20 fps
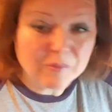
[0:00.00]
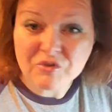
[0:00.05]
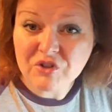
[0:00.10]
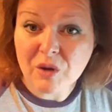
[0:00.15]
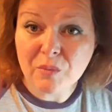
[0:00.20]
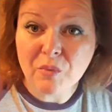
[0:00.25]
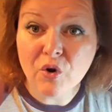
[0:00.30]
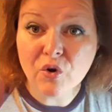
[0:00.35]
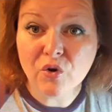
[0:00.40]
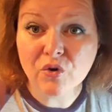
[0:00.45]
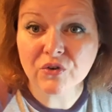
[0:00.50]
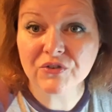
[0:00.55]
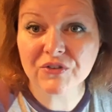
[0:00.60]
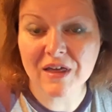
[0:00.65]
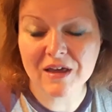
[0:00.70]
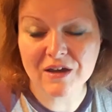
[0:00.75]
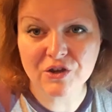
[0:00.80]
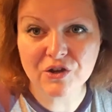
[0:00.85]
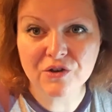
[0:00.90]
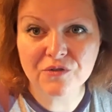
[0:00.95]
Jem Hawkes
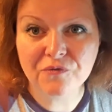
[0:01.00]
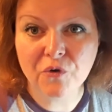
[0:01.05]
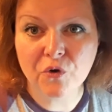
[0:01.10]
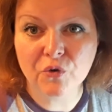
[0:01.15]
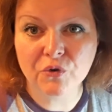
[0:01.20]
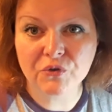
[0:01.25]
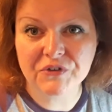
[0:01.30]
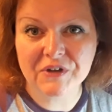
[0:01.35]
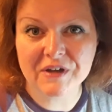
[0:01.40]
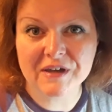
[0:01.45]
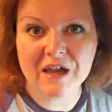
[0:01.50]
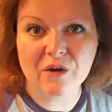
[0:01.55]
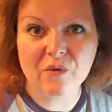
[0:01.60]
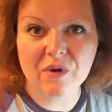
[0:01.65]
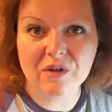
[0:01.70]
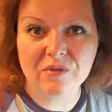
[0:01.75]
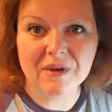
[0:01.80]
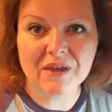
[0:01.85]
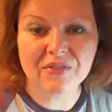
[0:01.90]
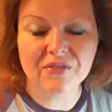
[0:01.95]
Thank you for sticking
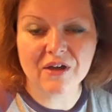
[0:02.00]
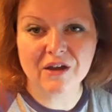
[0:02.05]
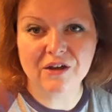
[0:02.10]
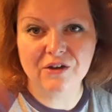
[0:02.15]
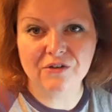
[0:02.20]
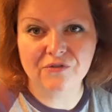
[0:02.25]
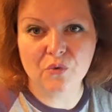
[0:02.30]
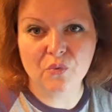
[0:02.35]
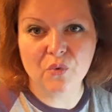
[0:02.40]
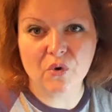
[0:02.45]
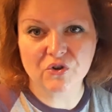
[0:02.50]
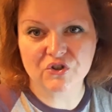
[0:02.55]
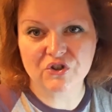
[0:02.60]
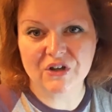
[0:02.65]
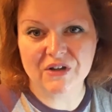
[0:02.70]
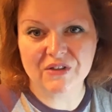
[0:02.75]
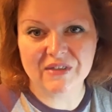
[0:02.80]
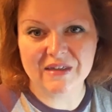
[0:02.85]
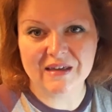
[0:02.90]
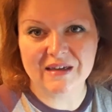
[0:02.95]
with me. Thank you for
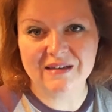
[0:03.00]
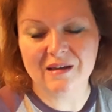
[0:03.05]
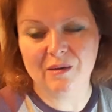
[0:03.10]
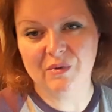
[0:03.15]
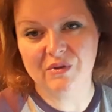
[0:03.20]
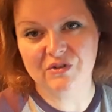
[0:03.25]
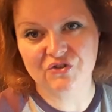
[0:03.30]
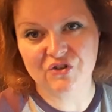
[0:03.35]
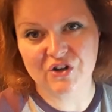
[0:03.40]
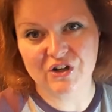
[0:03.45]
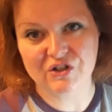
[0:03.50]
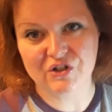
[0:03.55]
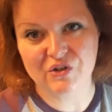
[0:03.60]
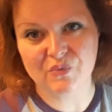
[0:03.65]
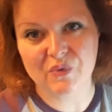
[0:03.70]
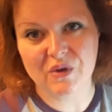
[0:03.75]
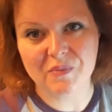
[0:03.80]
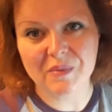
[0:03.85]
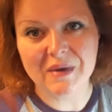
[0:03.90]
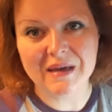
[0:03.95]
watching the demonstration
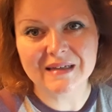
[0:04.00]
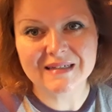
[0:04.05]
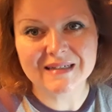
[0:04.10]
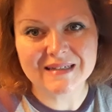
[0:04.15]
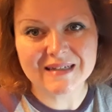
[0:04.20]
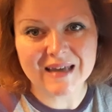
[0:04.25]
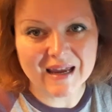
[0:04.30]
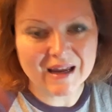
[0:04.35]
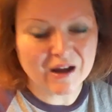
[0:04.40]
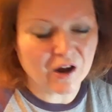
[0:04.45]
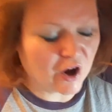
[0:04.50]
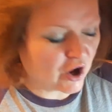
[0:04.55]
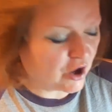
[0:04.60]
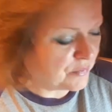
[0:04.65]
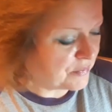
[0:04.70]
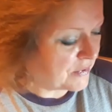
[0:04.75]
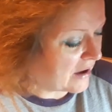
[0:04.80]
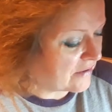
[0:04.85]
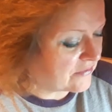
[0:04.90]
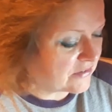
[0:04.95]
with me today. I
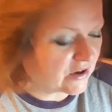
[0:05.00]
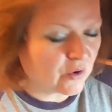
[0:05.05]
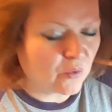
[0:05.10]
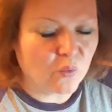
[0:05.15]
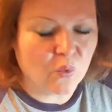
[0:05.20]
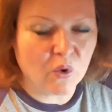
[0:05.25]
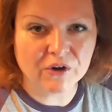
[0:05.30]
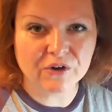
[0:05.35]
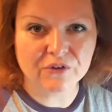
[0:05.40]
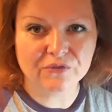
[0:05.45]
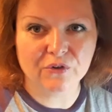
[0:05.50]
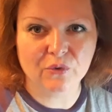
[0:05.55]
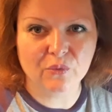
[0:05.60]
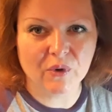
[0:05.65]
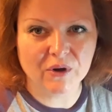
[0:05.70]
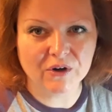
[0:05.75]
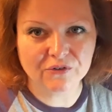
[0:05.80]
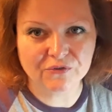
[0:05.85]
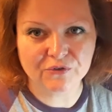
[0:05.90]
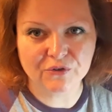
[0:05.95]
hope you're having a wonderful,
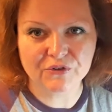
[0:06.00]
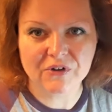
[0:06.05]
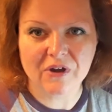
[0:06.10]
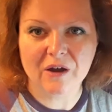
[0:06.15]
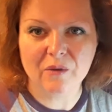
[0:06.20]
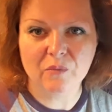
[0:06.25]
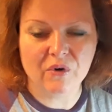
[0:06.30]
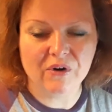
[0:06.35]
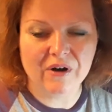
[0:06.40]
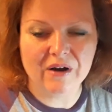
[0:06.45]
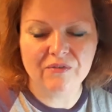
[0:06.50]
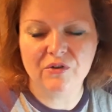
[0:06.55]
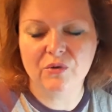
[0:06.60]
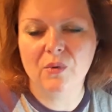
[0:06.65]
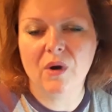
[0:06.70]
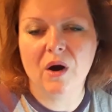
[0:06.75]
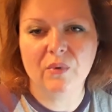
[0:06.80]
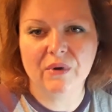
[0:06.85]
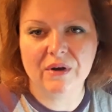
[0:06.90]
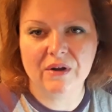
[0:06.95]
wonderful time wherever you
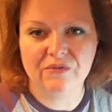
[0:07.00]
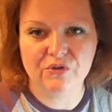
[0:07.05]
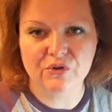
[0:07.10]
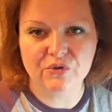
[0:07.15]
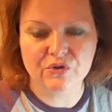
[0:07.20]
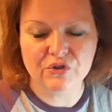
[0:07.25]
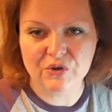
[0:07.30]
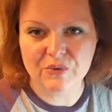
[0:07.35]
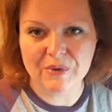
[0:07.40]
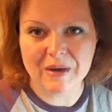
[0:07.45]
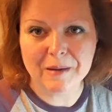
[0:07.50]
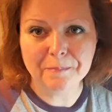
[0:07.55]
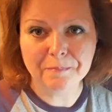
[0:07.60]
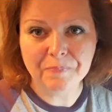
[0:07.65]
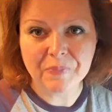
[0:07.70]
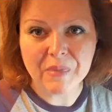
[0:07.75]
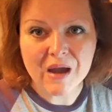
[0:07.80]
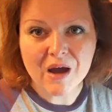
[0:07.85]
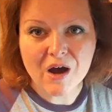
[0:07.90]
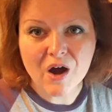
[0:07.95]
are, whatever you're doing
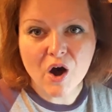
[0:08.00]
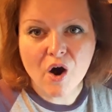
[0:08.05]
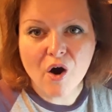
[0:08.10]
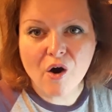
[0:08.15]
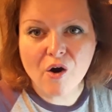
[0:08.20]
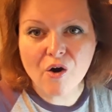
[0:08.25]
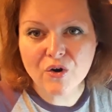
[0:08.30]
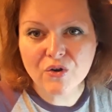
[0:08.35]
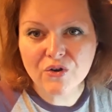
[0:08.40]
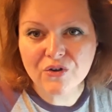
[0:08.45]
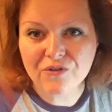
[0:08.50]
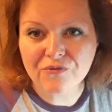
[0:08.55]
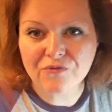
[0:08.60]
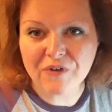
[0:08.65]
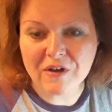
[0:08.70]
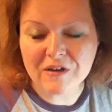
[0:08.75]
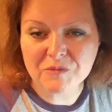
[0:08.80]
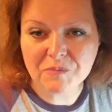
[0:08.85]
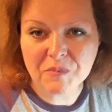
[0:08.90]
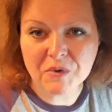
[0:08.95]
on
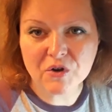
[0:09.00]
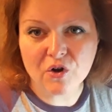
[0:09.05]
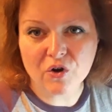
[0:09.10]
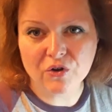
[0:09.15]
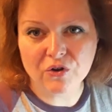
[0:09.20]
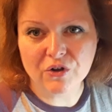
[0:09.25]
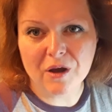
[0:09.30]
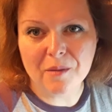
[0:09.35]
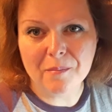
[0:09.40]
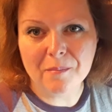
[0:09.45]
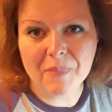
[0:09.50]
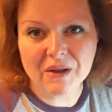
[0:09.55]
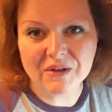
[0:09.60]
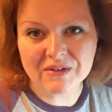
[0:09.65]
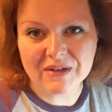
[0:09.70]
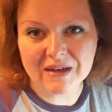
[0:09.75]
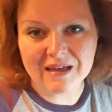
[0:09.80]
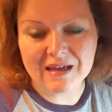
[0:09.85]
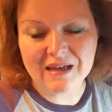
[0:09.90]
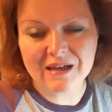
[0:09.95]
Facebook on a
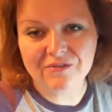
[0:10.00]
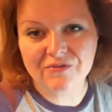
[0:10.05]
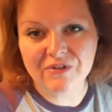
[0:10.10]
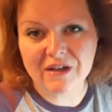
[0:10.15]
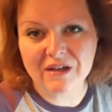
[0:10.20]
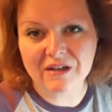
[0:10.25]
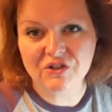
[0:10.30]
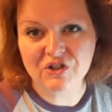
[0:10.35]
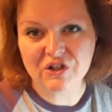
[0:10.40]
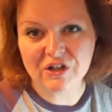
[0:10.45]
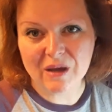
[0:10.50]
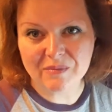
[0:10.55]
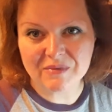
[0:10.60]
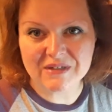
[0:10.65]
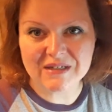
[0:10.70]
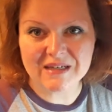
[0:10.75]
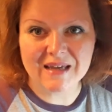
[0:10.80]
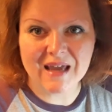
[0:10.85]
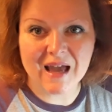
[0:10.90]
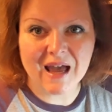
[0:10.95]
Monday evening,
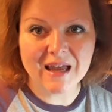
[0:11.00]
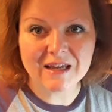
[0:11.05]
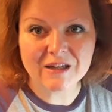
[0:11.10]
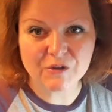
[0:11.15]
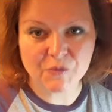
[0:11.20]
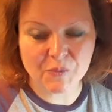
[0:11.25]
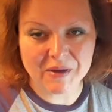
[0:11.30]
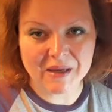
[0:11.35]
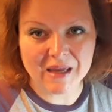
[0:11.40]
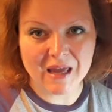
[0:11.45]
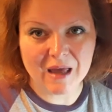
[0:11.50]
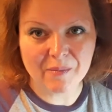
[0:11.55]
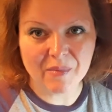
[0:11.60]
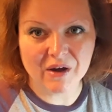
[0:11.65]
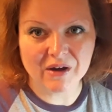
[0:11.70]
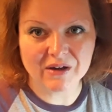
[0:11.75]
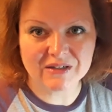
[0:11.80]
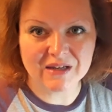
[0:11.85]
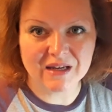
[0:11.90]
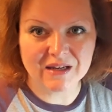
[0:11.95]
GMT 8 pm.
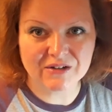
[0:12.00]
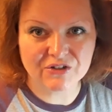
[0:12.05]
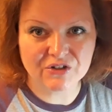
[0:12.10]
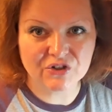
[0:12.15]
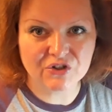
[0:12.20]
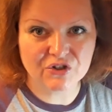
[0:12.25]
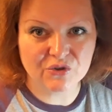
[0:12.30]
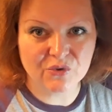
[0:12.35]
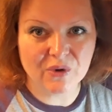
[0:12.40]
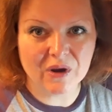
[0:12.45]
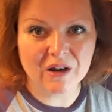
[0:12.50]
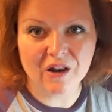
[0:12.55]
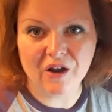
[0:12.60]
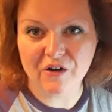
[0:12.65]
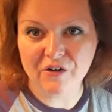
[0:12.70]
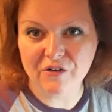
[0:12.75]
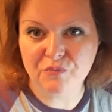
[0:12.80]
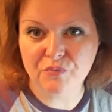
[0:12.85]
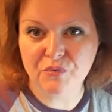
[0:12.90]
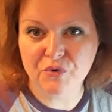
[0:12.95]
I tend to do a
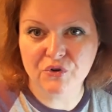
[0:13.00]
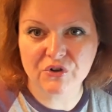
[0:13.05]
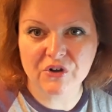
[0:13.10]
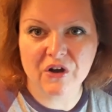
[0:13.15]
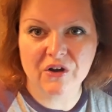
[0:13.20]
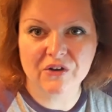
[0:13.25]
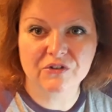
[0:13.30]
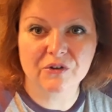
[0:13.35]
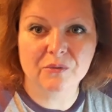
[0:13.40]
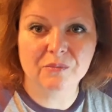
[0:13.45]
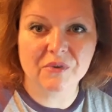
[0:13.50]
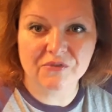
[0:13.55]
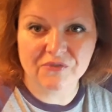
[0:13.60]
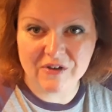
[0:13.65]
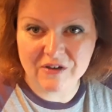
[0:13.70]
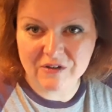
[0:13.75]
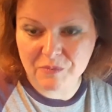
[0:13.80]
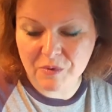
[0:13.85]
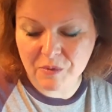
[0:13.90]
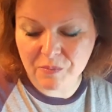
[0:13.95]
live broadcast on my
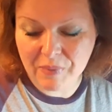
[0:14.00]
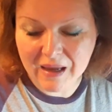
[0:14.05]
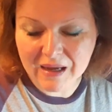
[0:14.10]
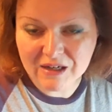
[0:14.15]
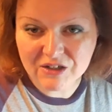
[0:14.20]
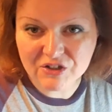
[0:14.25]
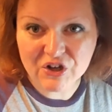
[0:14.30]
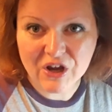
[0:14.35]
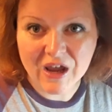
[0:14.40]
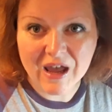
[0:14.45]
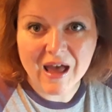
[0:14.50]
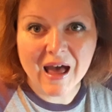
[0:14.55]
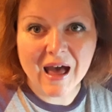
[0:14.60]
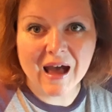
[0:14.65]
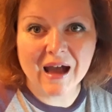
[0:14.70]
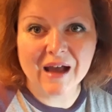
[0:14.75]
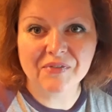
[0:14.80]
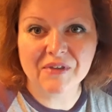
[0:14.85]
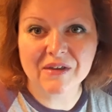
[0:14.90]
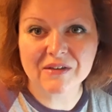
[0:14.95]
Facebook page,
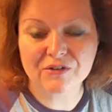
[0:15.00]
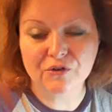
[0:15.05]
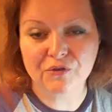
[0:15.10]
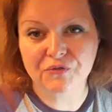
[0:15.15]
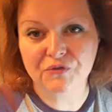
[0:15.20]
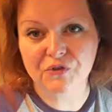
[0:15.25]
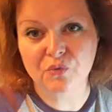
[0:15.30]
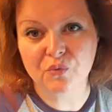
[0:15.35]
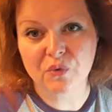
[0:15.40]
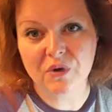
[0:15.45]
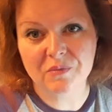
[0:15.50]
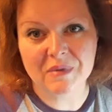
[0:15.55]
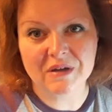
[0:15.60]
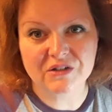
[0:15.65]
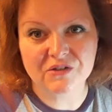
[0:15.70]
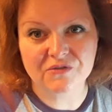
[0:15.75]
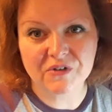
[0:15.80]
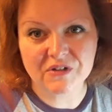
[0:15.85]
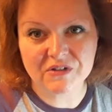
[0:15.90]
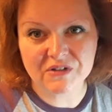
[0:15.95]
and that's often with
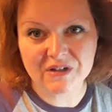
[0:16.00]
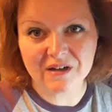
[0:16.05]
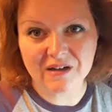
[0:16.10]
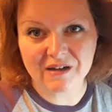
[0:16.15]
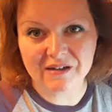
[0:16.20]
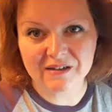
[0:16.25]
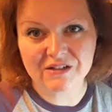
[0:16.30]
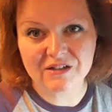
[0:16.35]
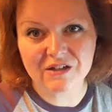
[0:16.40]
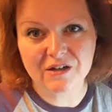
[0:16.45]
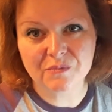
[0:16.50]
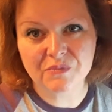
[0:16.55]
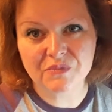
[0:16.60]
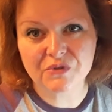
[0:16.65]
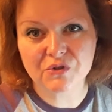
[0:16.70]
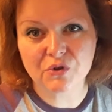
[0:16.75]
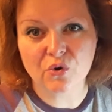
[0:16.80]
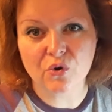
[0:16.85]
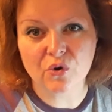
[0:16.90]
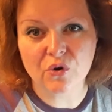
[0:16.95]
metaphysical
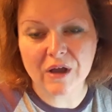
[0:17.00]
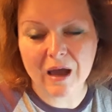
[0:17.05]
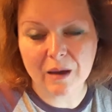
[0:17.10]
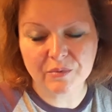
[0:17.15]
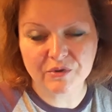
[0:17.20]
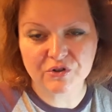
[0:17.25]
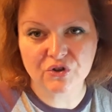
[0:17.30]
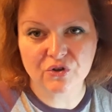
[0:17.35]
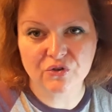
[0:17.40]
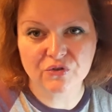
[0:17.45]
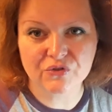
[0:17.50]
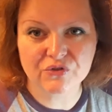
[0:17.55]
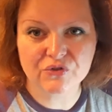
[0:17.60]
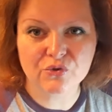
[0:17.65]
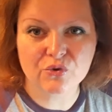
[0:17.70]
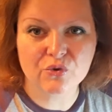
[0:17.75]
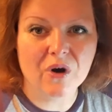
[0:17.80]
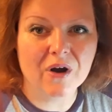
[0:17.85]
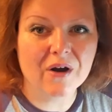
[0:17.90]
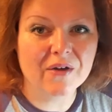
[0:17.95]
items or cabochons
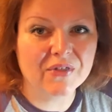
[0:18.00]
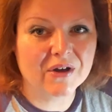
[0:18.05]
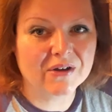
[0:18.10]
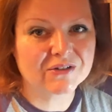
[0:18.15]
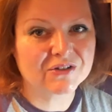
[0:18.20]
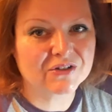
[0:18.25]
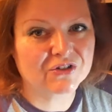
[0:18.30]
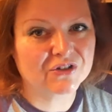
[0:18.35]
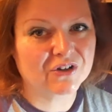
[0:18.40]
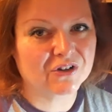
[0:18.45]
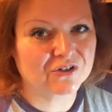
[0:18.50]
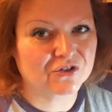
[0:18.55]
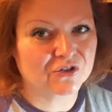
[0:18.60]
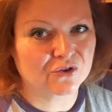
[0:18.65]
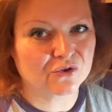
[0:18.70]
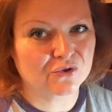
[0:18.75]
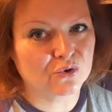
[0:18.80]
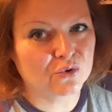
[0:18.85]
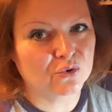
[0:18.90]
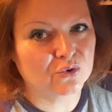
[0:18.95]
or other such
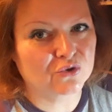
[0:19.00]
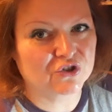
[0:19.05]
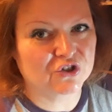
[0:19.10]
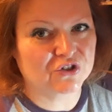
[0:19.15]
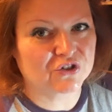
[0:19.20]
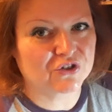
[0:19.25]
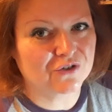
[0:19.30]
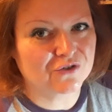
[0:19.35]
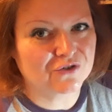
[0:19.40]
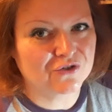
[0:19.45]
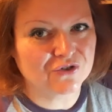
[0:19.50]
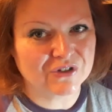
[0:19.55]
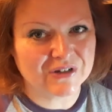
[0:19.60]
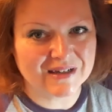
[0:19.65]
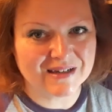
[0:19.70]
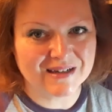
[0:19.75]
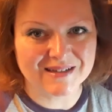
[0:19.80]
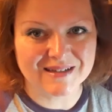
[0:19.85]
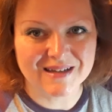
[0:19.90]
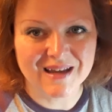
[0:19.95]
gorgeous
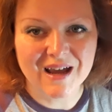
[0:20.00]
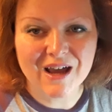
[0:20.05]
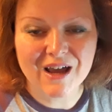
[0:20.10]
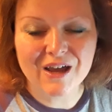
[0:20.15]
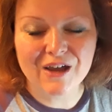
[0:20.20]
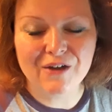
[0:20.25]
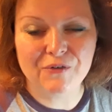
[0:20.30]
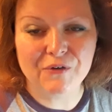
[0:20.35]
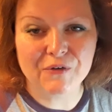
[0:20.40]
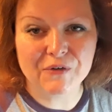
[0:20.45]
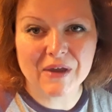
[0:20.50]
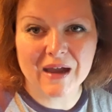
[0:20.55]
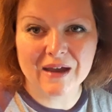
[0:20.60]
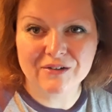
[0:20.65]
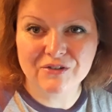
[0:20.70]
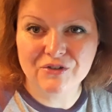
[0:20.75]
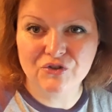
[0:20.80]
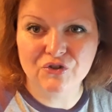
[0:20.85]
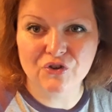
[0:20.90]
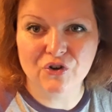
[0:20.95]
goodies. If you care
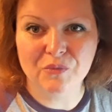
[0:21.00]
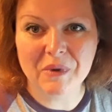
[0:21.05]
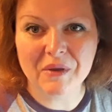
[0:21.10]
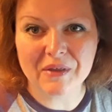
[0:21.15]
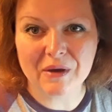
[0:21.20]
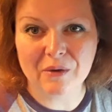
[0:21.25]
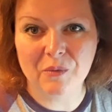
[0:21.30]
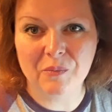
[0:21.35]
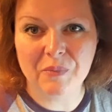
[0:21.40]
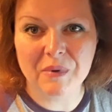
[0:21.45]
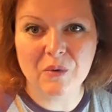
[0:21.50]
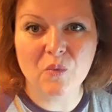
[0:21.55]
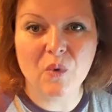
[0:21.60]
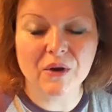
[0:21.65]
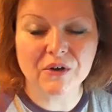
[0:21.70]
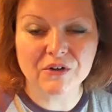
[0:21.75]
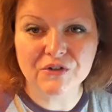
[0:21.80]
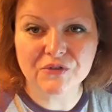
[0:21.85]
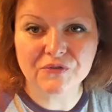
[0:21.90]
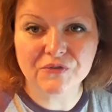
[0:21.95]
to join me, that would be
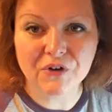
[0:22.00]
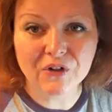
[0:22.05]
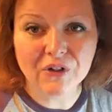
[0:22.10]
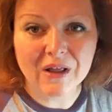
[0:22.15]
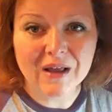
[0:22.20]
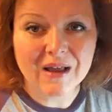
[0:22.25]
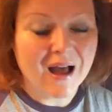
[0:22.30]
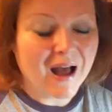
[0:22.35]
wonderful.